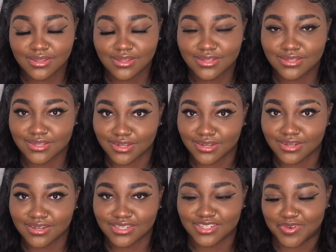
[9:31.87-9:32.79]
So,
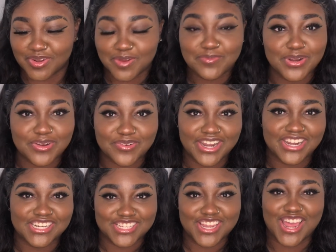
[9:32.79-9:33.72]
sorry, I've got a mirror right here
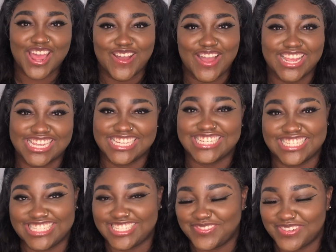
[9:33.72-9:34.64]
so I can just
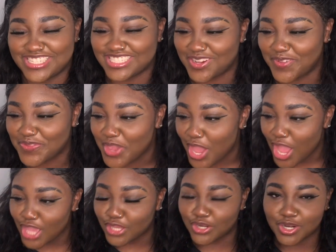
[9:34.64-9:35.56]
see myself.
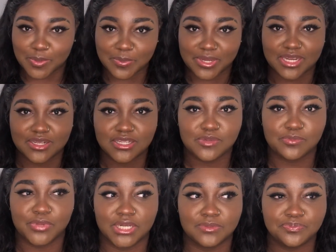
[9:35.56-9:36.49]
You know what I mean?
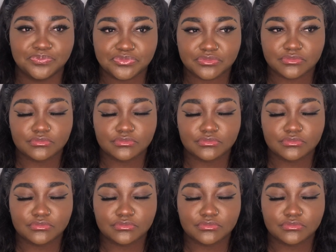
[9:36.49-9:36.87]
But,